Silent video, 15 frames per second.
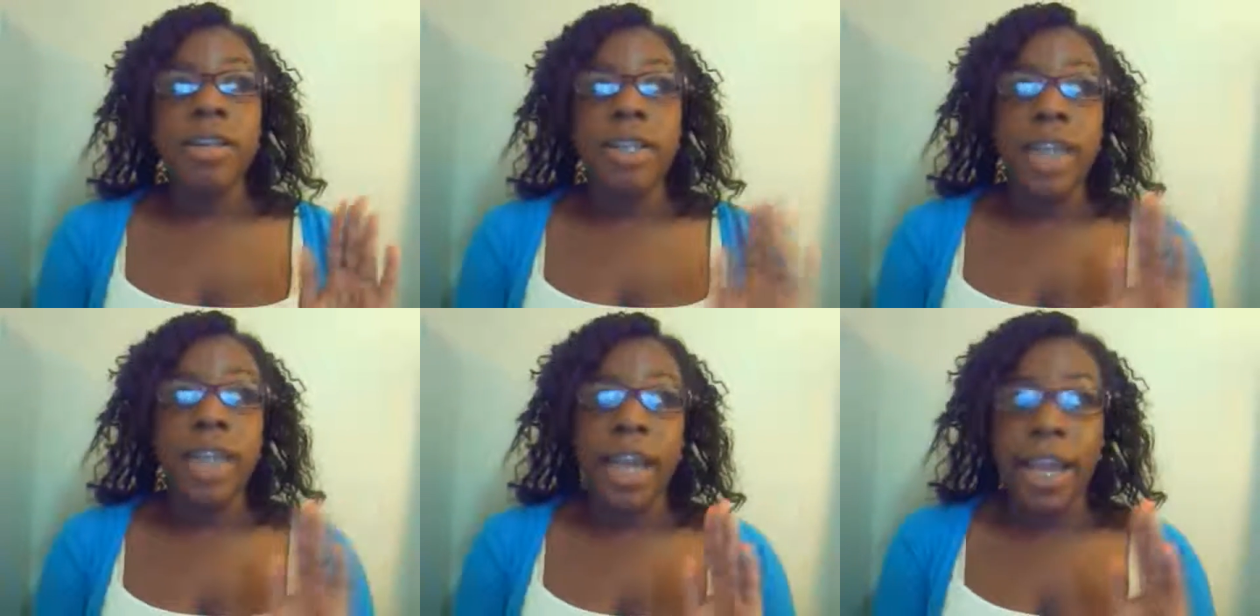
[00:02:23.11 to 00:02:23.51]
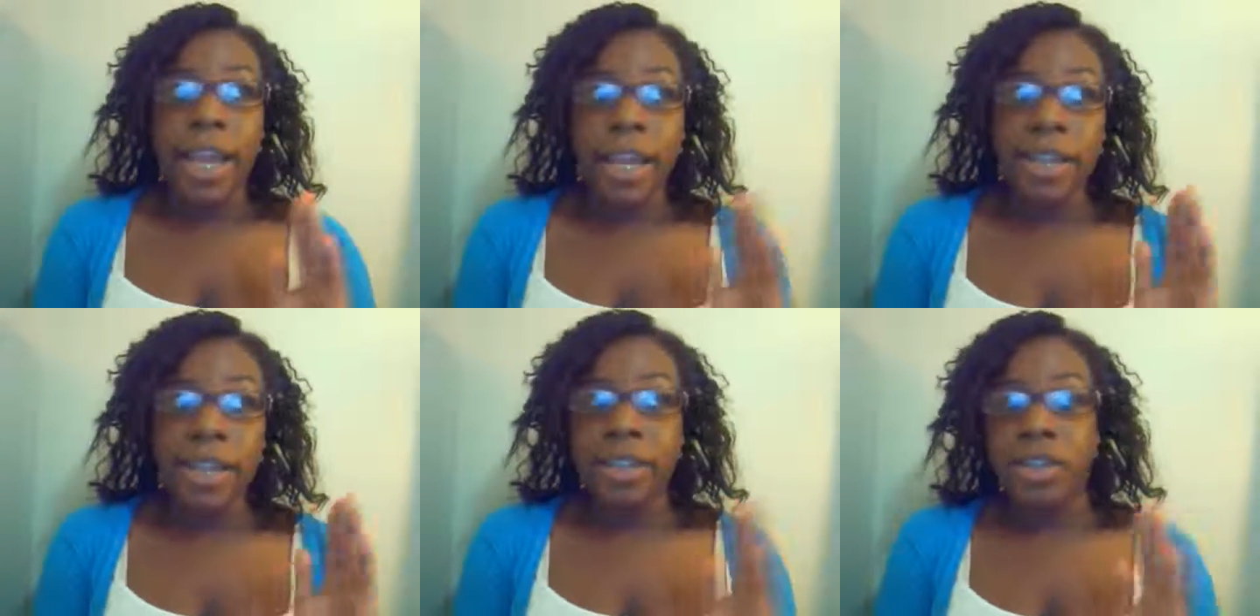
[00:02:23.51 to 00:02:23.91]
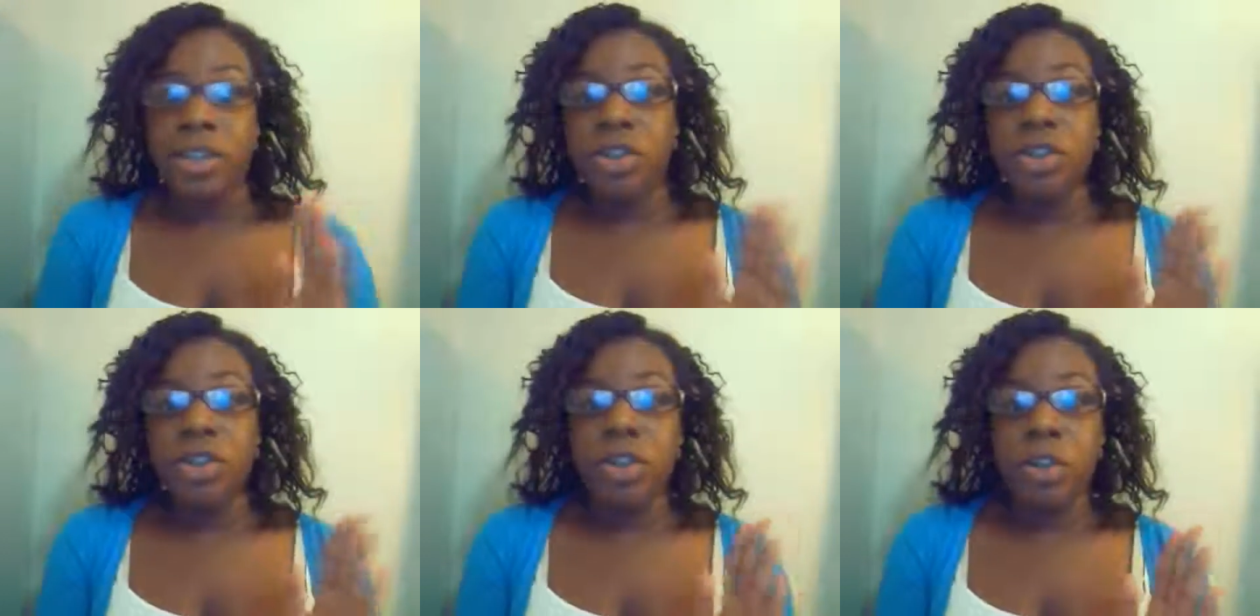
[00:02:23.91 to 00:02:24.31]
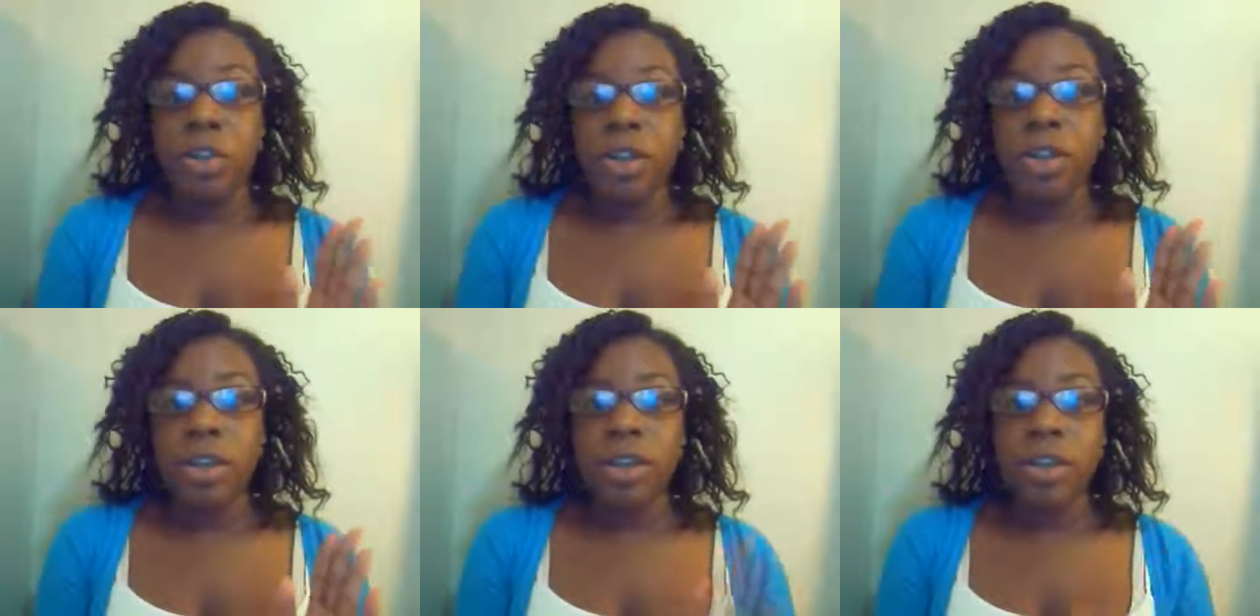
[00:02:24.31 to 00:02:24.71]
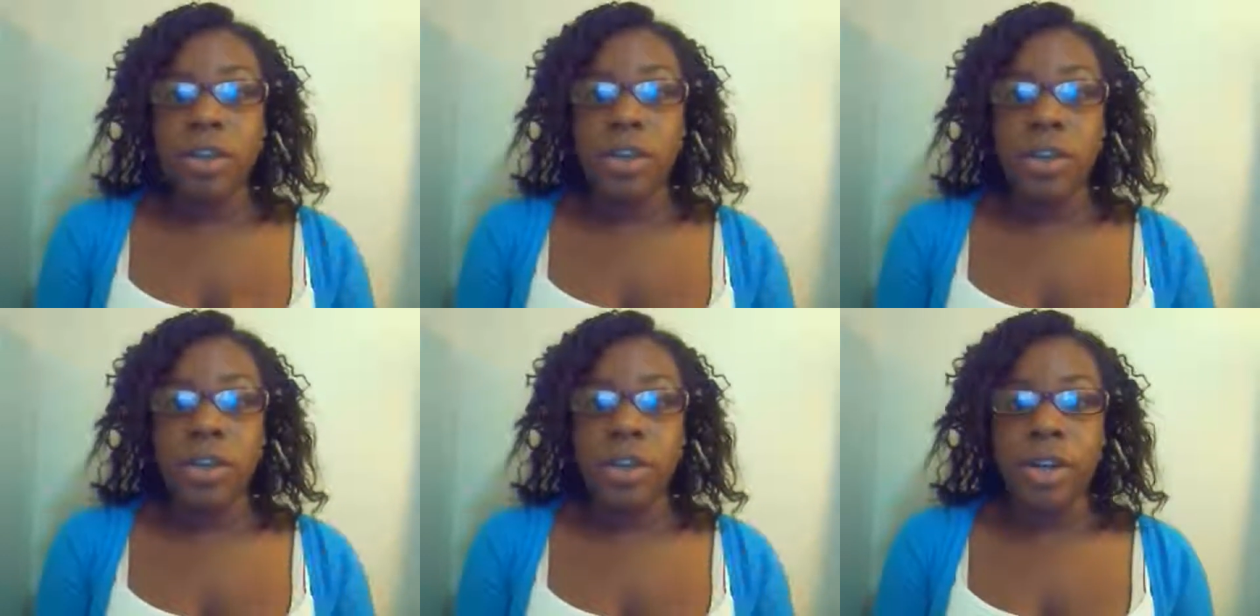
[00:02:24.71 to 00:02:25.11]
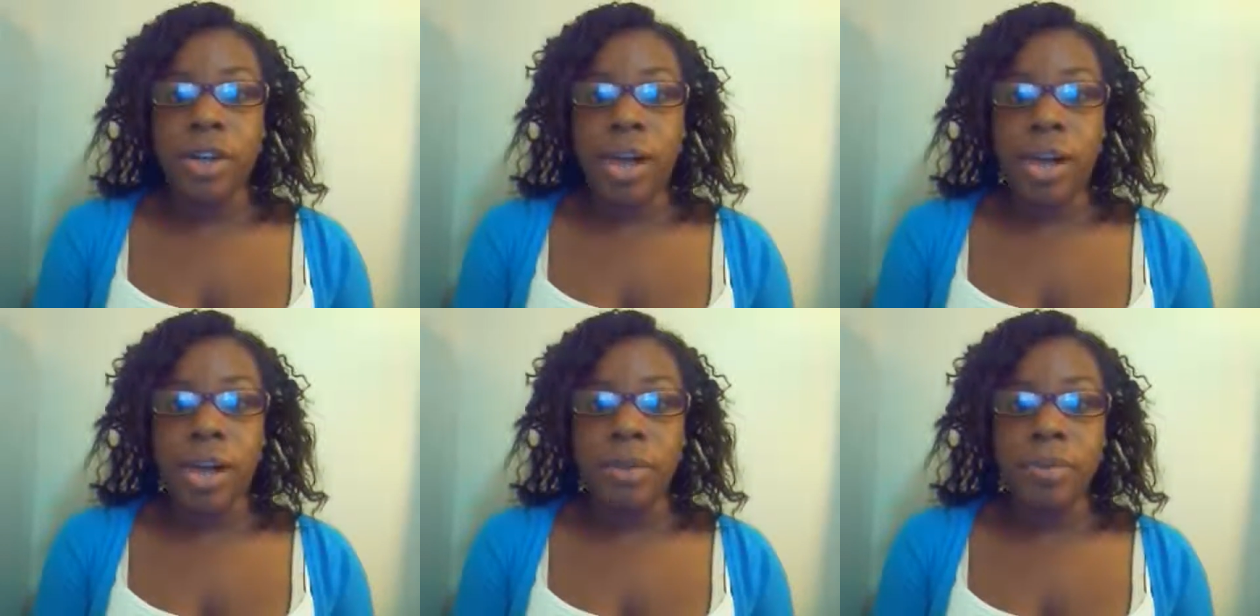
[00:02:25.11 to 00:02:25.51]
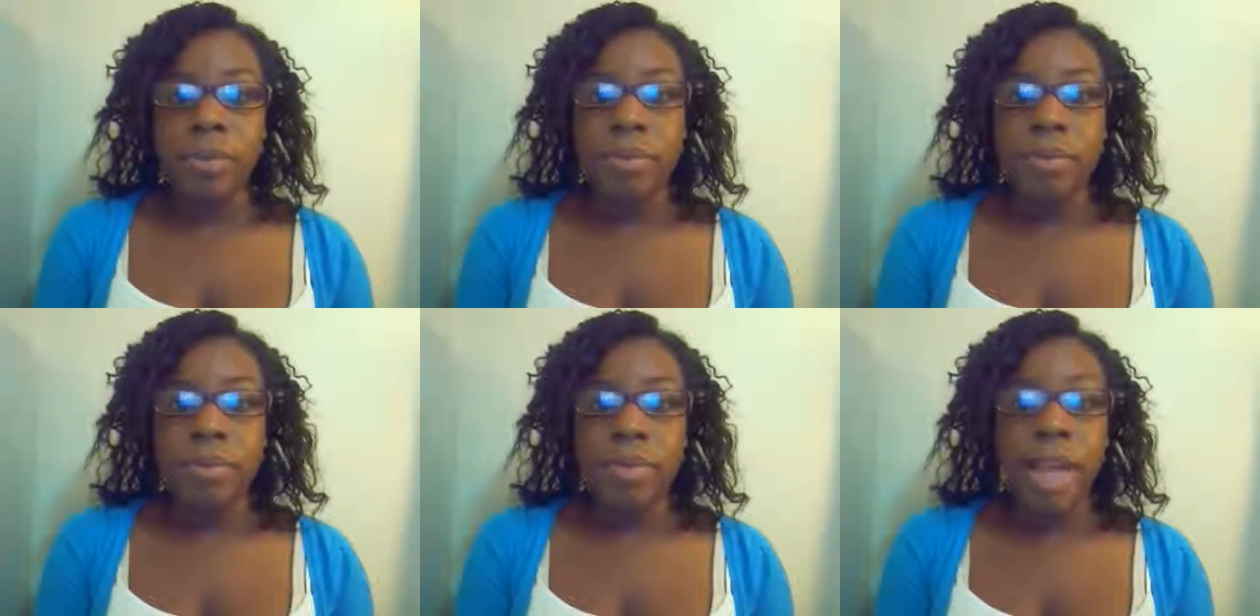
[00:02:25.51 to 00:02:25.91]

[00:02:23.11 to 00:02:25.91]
gauge your um,